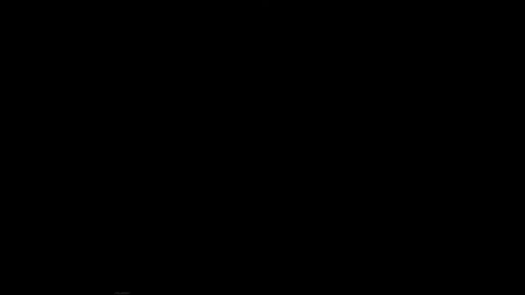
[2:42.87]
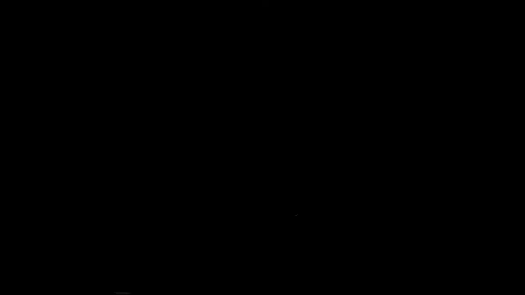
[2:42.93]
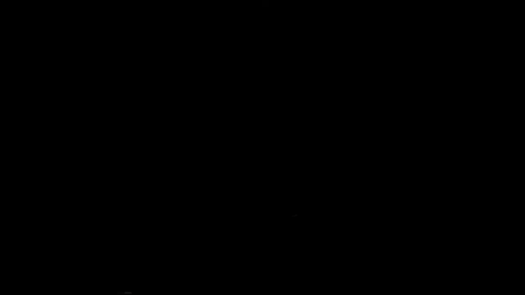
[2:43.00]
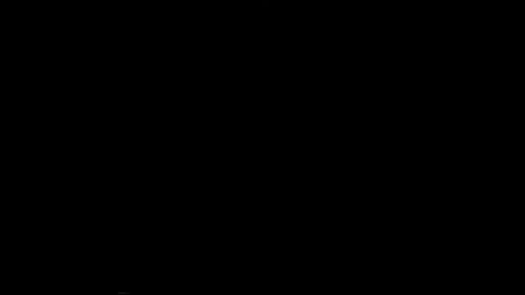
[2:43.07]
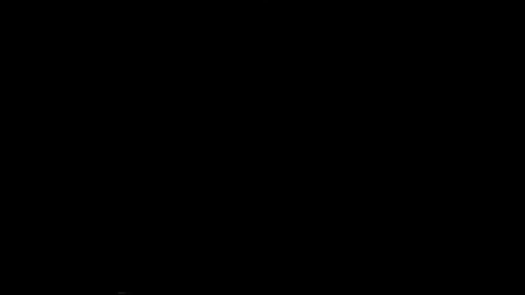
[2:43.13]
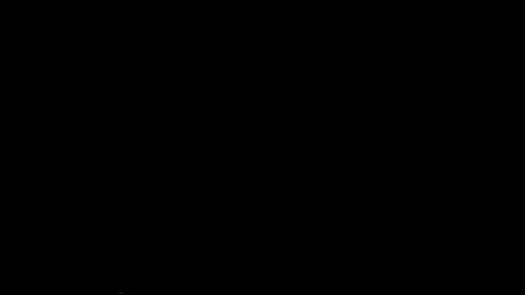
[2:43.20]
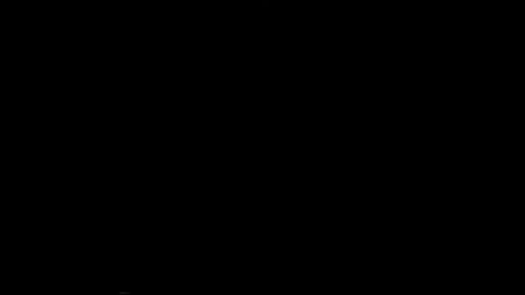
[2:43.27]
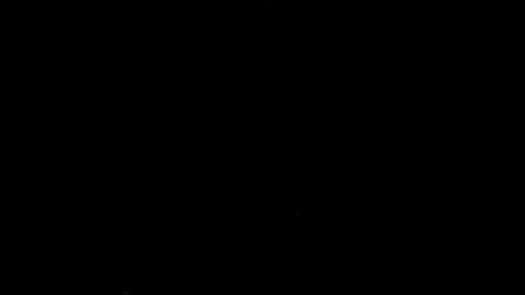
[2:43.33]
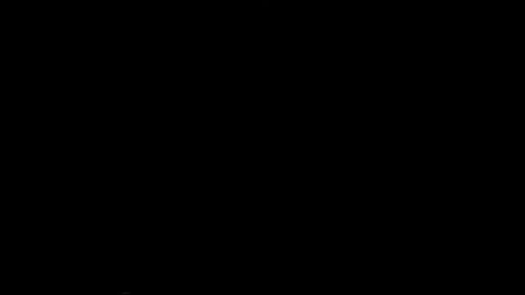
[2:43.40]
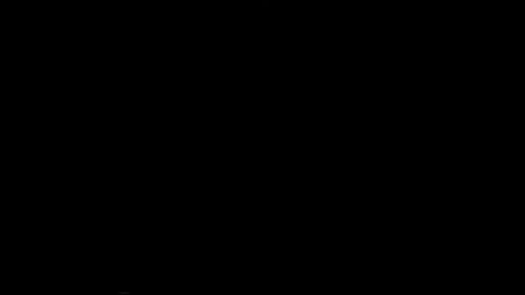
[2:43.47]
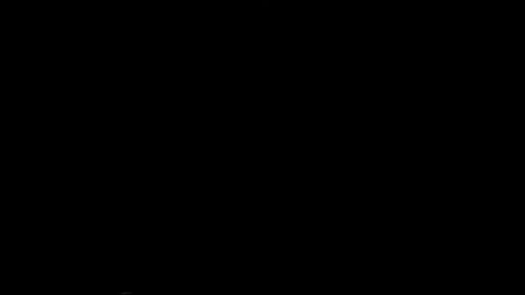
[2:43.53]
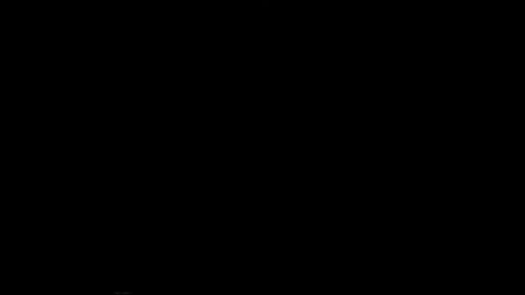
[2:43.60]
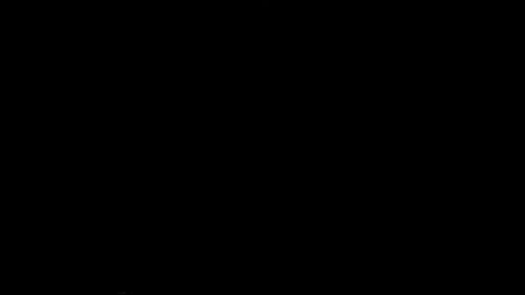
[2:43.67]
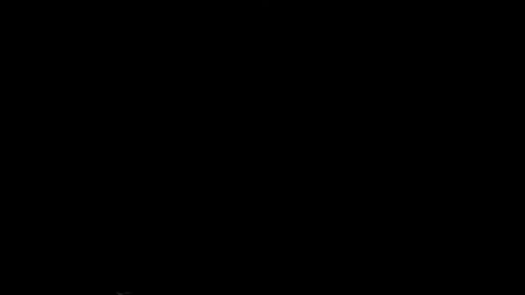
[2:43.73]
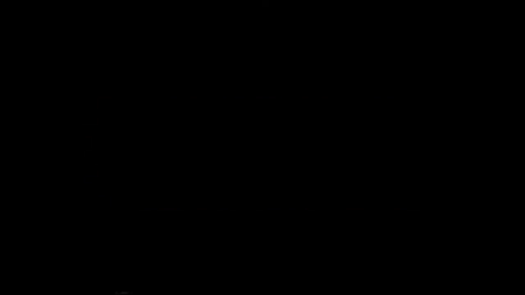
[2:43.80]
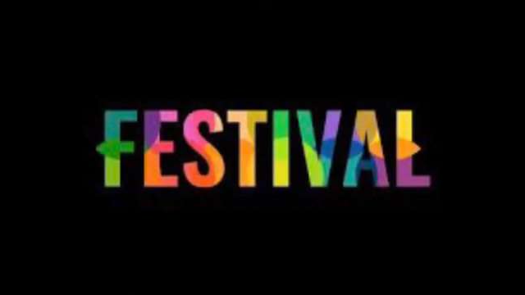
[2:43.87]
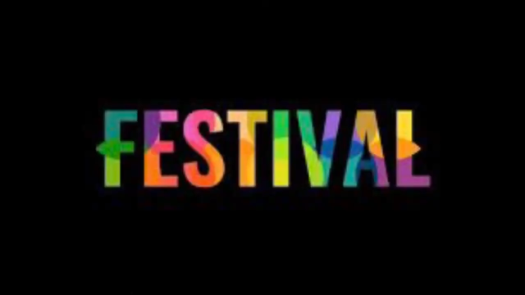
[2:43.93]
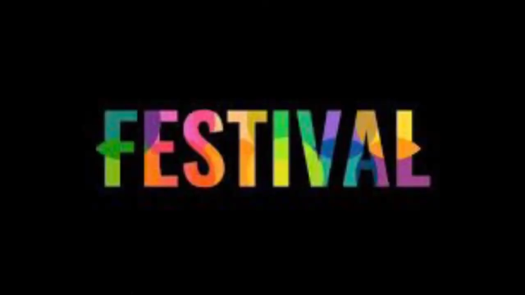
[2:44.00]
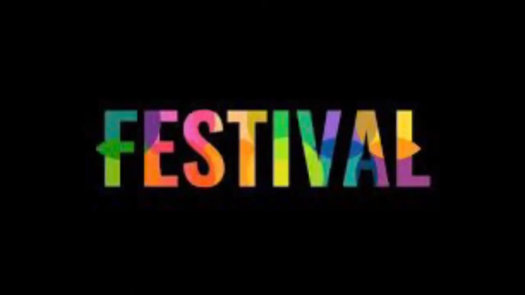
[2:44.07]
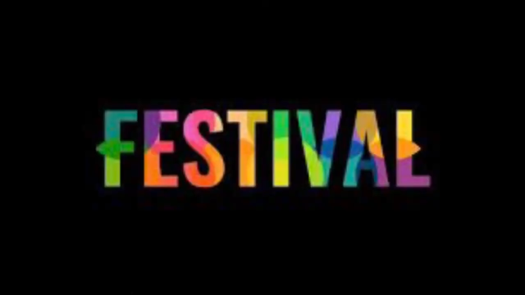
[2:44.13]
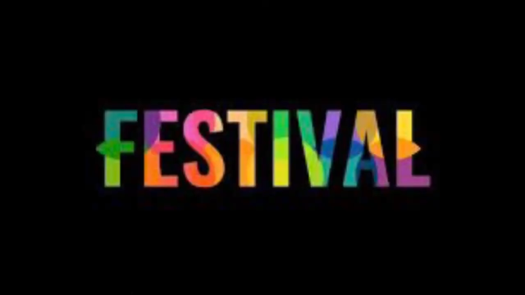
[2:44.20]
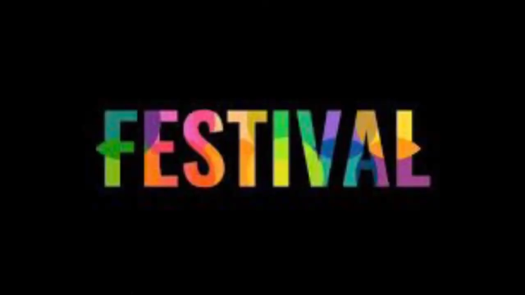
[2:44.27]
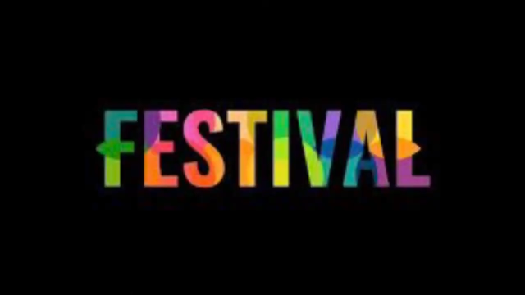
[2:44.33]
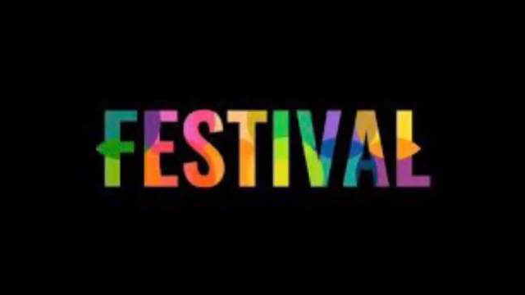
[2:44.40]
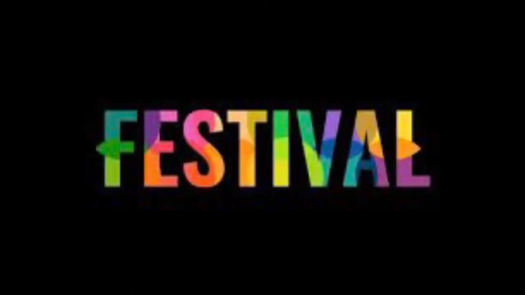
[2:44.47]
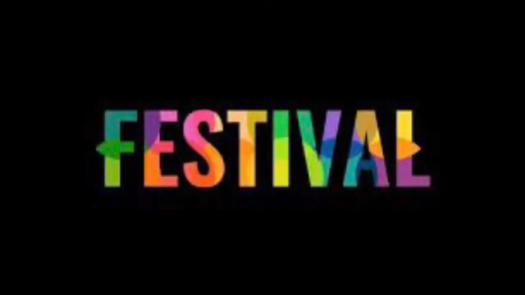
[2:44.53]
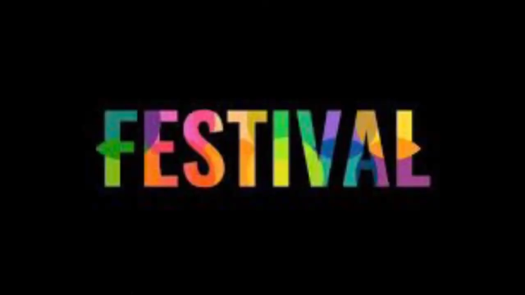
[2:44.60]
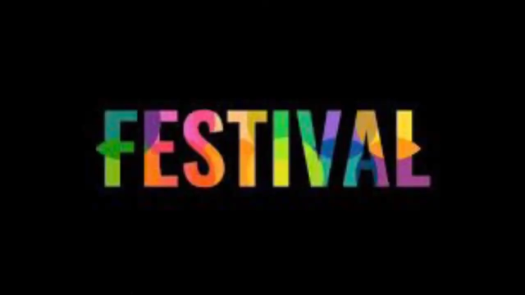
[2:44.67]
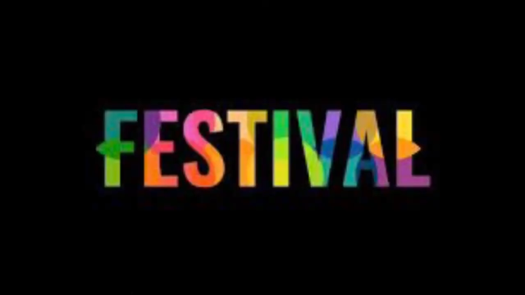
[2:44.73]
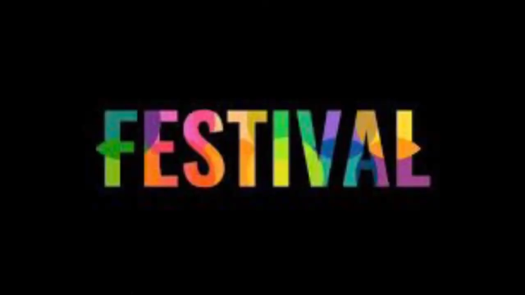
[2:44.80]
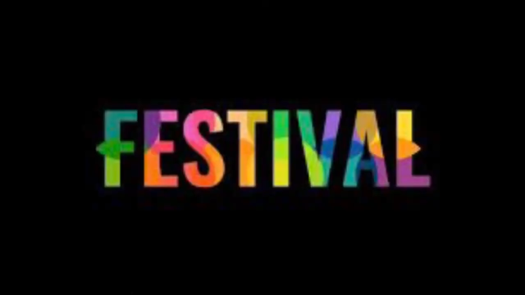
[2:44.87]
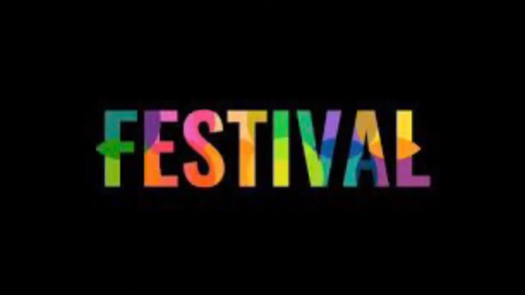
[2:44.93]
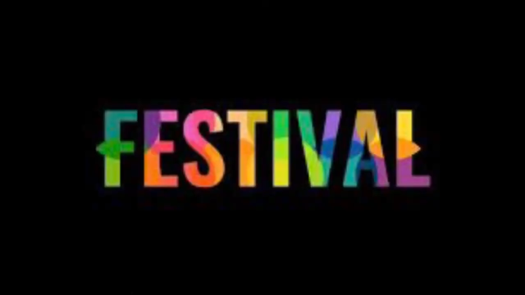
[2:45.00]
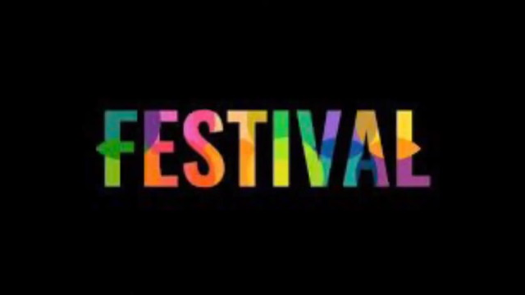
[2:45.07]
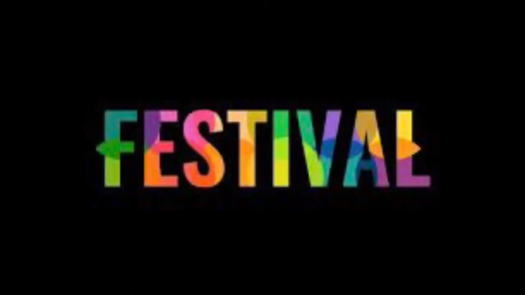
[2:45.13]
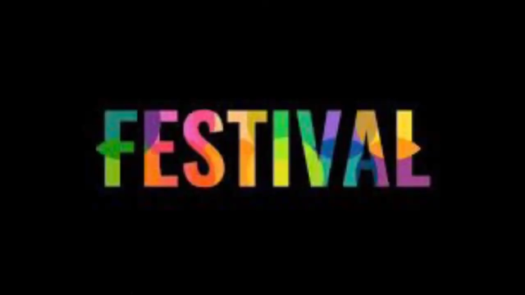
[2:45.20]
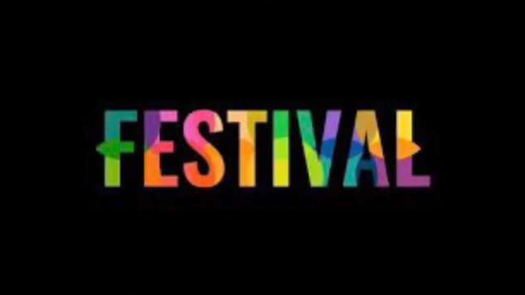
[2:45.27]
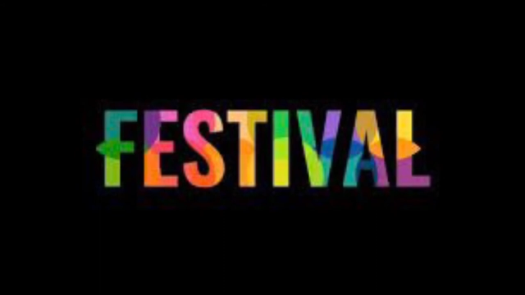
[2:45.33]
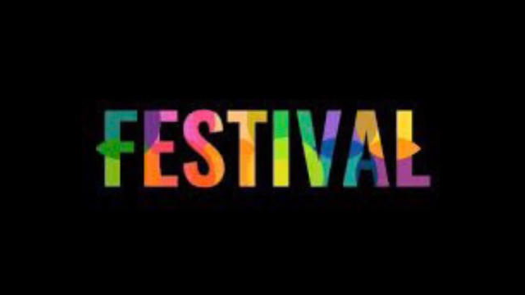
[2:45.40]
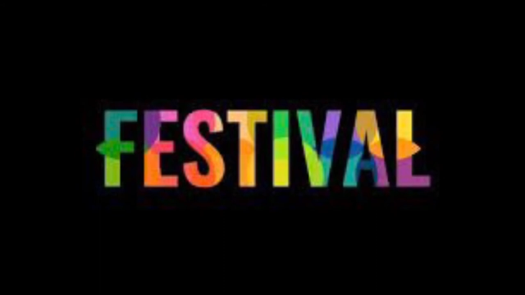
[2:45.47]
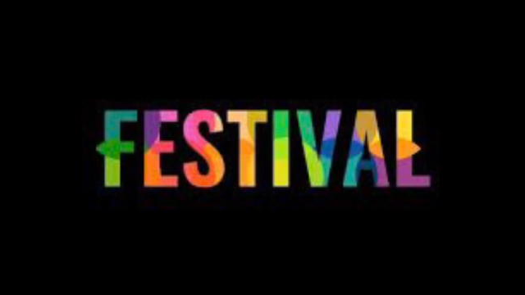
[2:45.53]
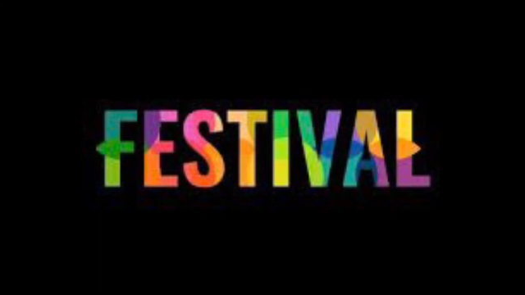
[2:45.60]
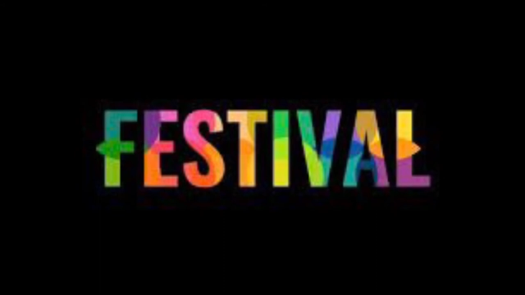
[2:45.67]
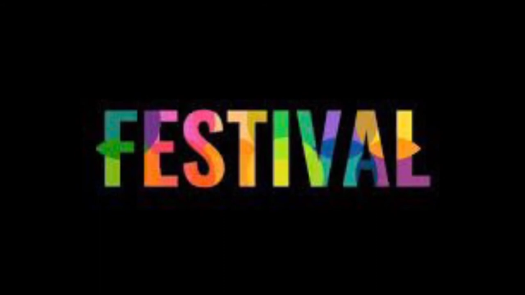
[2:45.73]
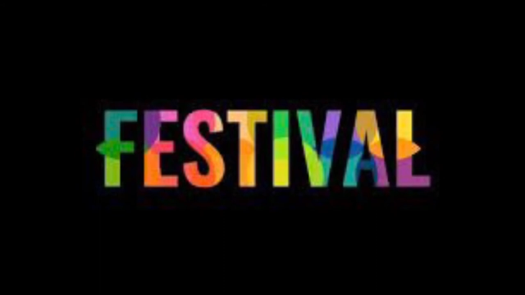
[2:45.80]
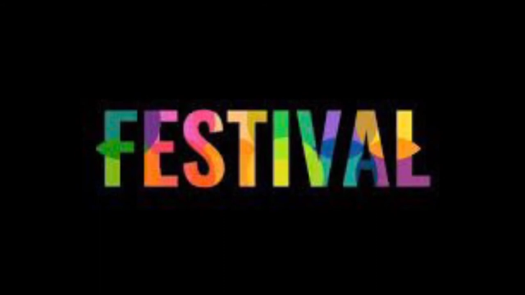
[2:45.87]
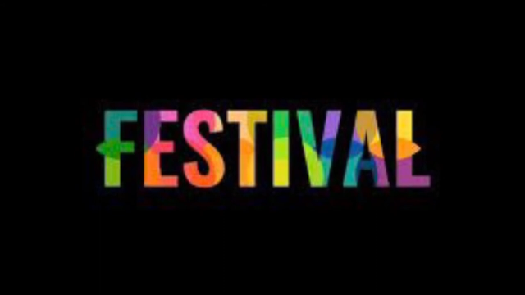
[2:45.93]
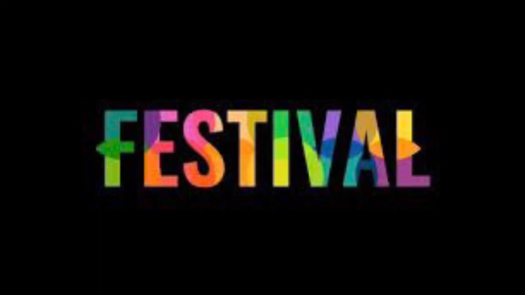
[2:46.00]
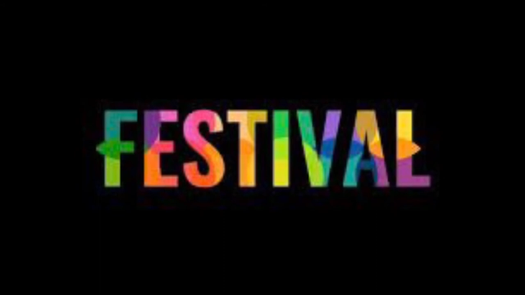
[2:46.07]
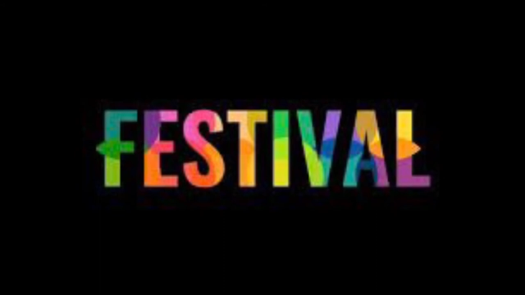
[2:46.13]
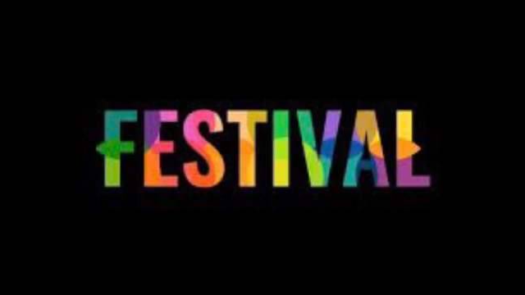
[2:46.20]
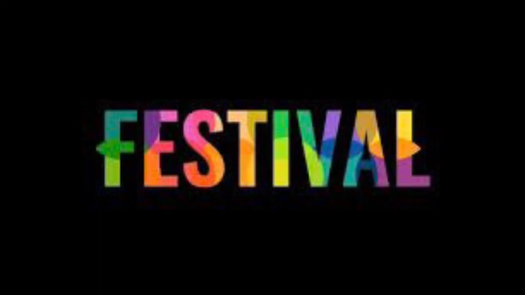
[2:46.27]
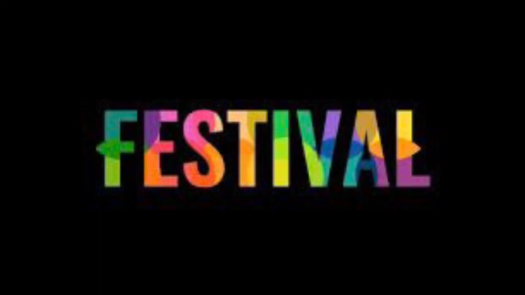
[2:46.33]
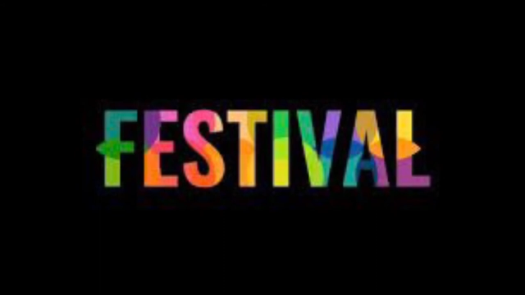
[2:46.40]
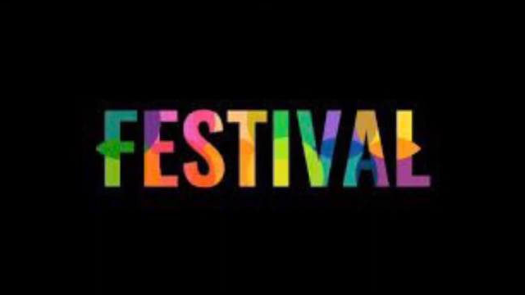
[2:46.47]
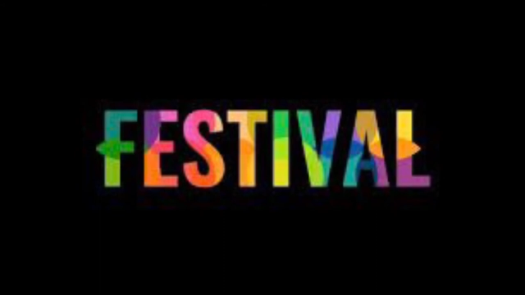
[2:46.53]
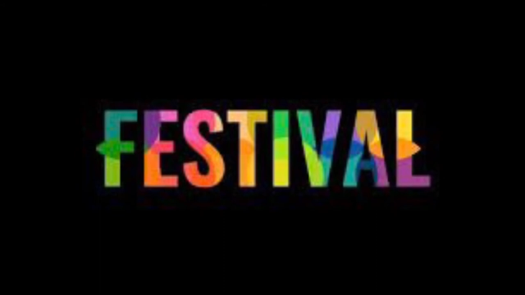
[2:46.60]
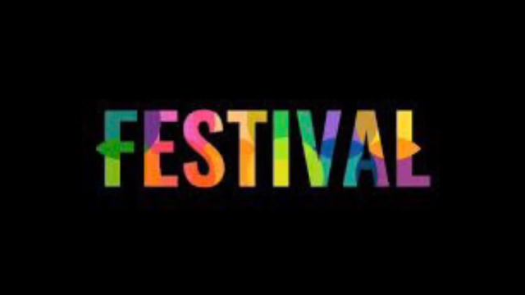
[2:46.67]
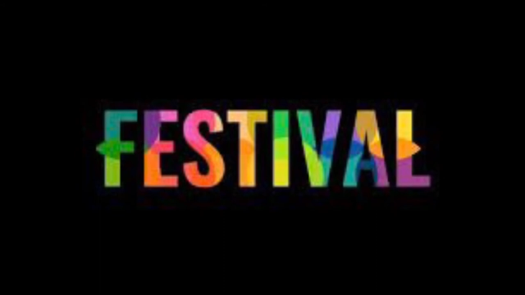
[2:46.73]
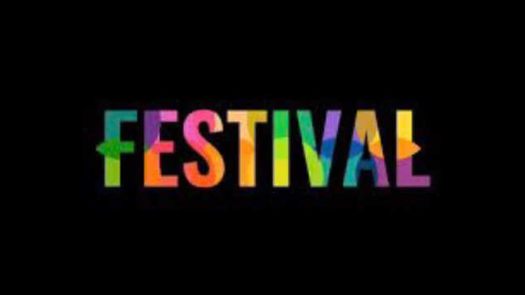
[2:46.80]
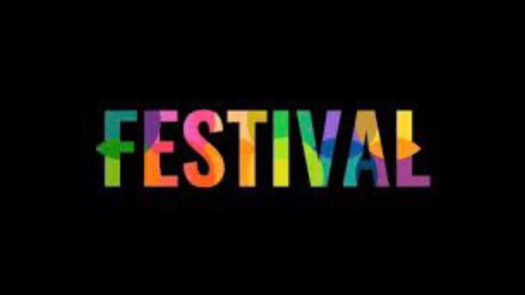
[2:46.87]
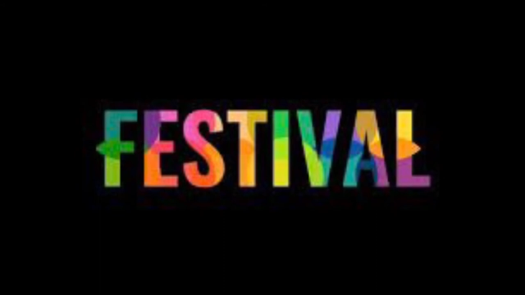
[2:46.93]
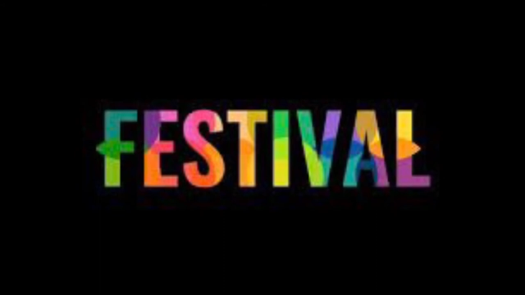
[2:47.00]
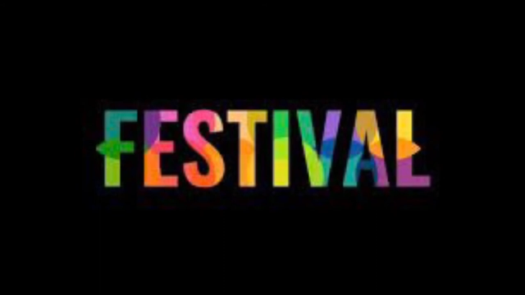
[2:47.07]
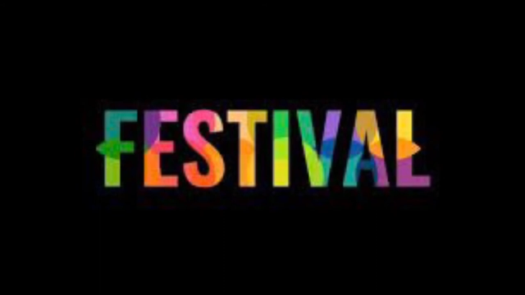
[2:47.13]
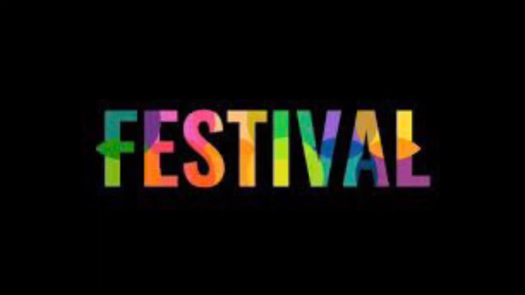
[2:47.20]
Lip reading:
Nobody's mouth can be seen.